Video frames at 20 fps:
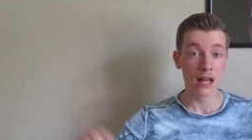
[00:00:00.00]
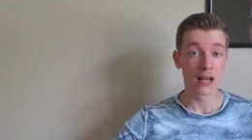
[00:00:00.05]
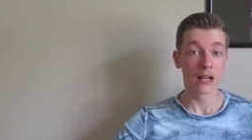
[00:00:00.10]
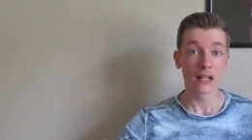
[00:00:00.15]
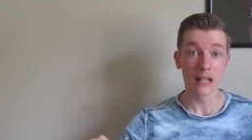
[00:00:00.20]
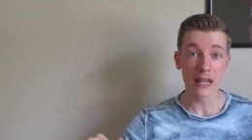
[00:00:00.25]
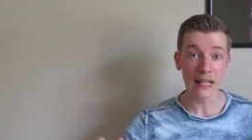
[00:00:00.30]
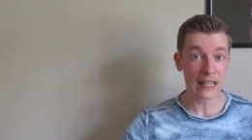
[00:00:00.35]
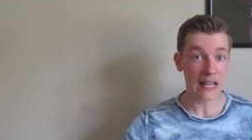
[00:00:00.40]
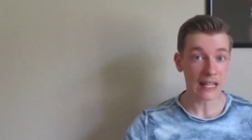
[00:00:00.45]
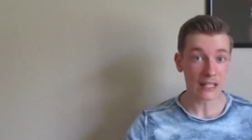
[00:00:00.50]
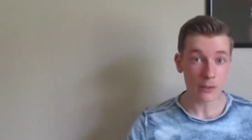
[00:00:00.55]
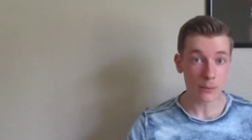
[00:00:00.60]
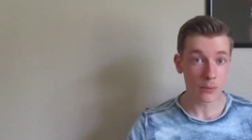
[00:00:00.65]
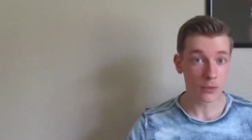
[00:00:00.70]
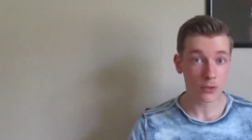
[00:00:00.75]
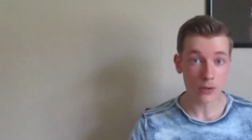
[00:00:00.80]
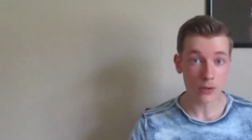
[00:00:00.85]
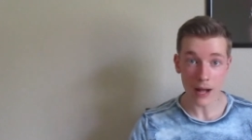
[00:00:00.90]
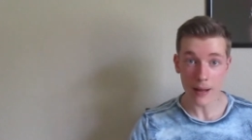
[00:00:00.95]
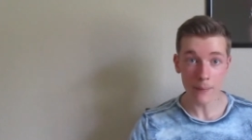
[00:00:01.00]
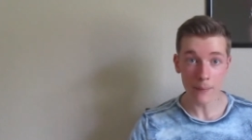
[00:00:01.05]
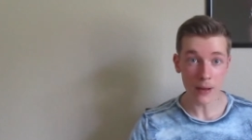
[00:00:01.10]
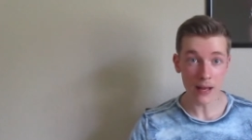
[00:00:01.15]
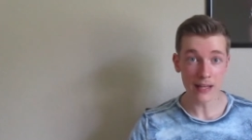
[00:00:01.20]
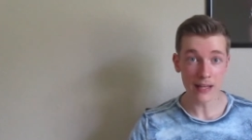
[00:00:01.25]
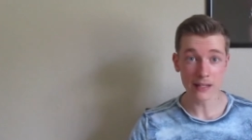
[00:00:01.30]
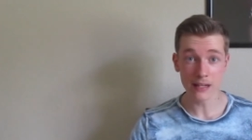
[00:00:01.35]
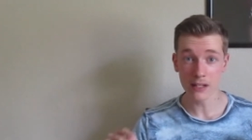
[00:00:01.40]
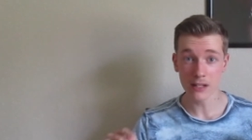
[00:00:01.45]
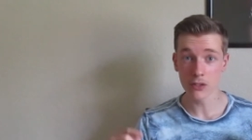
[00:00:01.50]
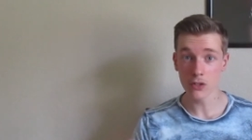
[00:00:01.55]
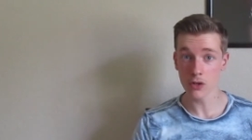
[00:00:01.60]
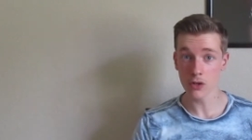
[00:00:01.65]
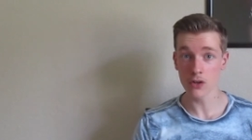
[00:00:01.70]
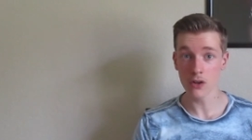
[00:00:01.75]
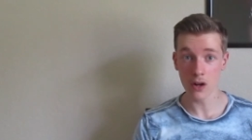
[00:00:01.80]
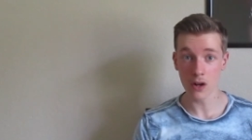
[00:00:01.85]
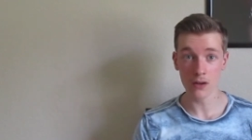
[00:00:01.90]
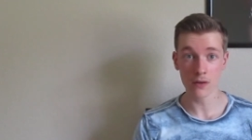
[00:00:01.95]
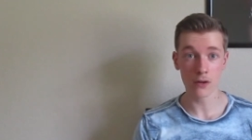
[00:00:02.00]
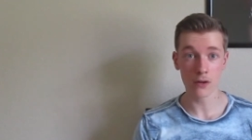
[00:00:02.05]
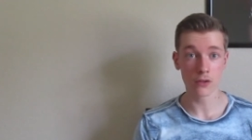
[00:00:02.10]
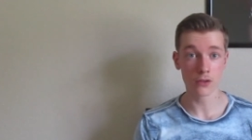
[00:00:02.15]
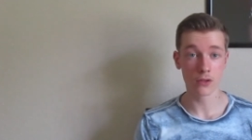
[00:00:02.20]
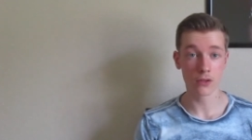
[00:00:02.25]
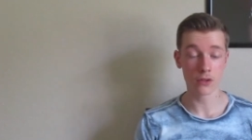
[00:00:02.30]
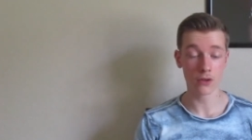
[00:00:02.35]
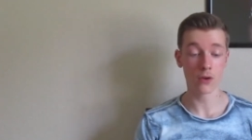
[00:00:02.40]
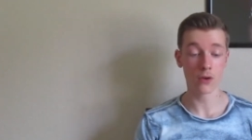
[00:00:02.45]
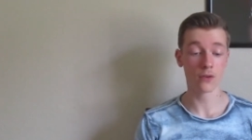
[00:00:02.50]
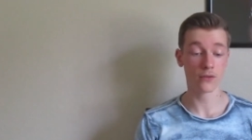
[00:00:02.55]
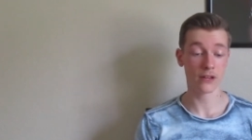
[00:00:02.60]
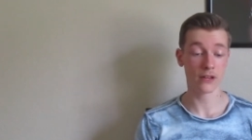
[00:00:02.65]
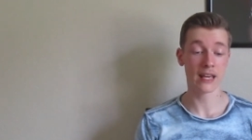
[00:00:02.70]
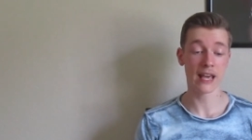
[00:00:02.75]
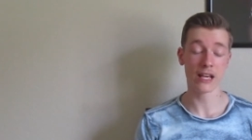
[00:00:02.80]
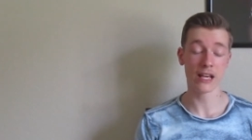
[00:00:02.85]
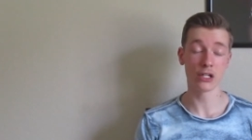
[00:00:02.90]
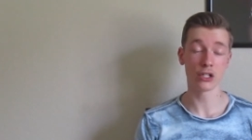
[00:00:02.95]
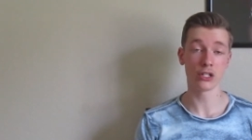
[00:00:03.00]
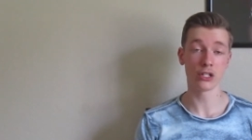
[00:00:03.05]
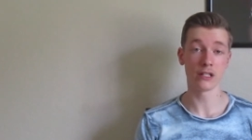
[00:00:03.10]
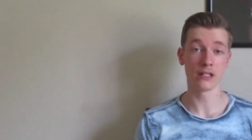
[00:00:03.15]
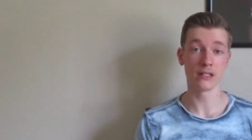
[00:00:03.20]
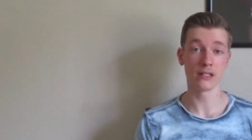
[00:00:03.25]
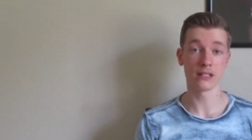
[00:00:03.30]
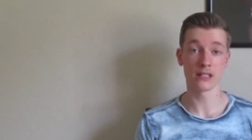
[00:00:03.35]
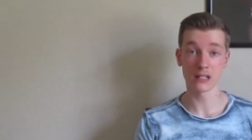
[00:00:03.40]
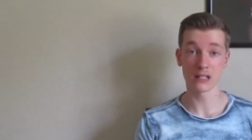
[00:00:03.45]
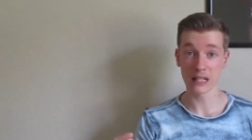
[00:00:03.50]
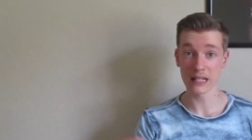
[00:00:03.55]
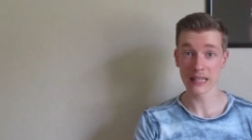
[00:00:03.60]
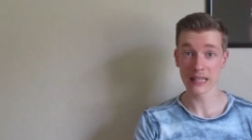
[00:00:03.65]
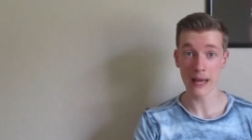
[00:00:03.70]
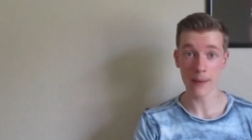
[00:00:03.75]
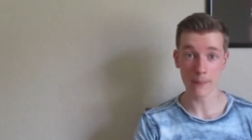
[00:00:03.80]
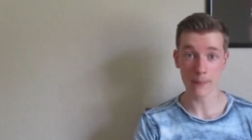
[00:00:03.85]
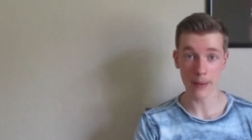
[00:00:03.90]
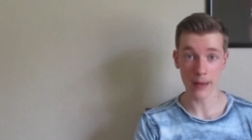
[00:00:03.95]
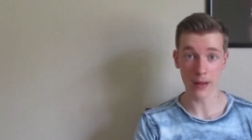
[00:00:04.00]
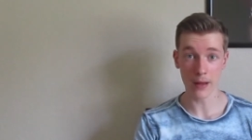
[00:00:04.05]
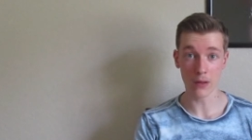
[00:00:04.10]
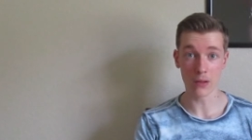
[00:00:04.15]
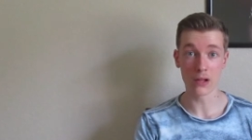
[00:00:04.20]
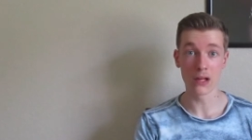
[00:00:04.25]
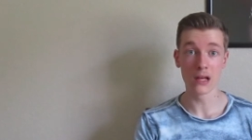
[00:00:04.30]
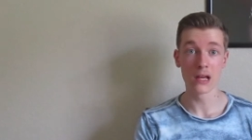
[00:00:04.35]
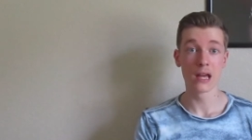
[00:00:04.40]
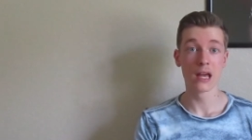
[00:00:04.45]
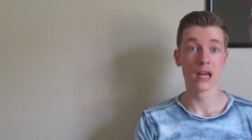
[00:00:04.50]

click that subscribe button and turn on the notifications, click that bell,